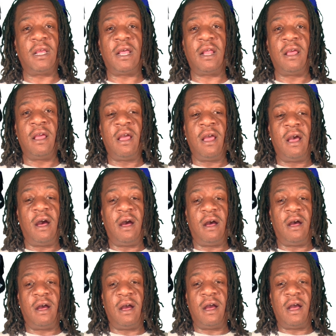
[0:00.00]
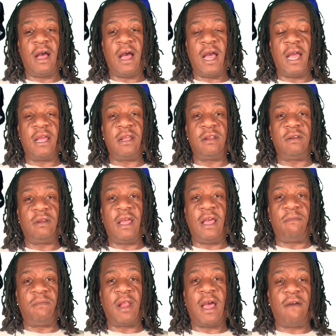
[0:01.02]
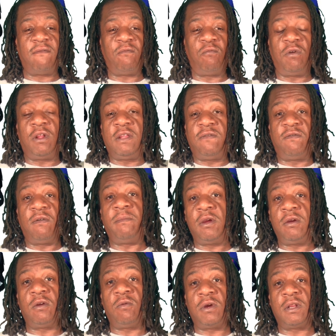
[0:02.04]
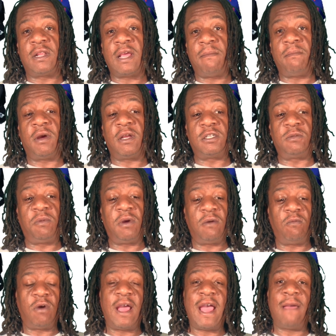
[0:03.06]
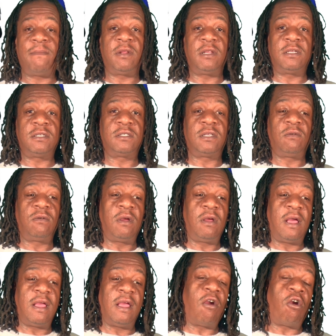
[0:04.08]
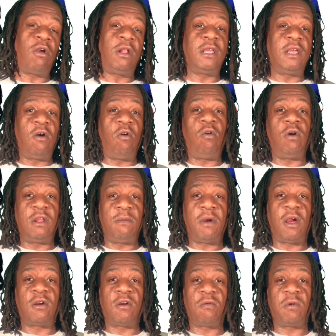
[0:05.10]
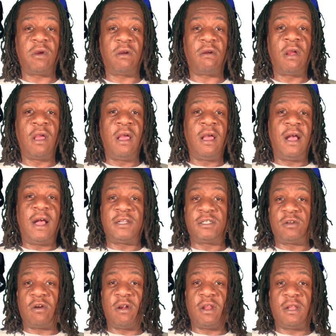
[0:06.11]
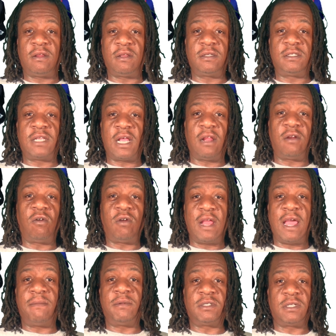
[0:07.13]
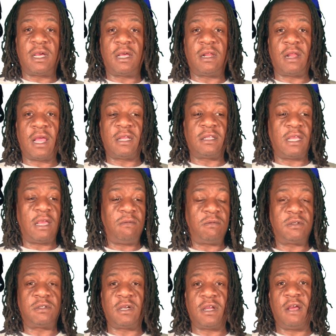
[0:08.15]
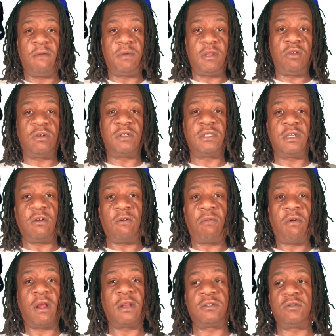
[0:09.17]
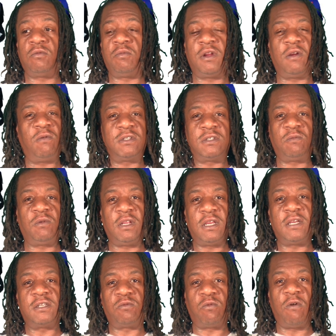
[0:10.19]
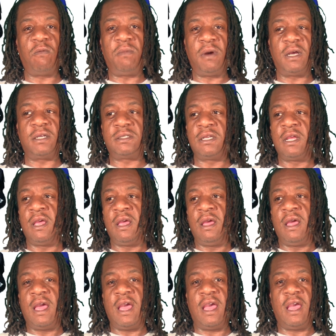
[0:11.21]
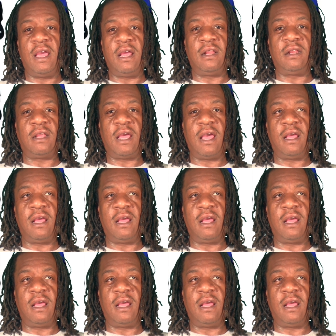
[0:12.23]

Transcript: that I am not really familiar with that much. But what happened is, earlier on in my career, I started selling on Amazon. Like they was a company you could sell your products to, but it wasn't really as robust and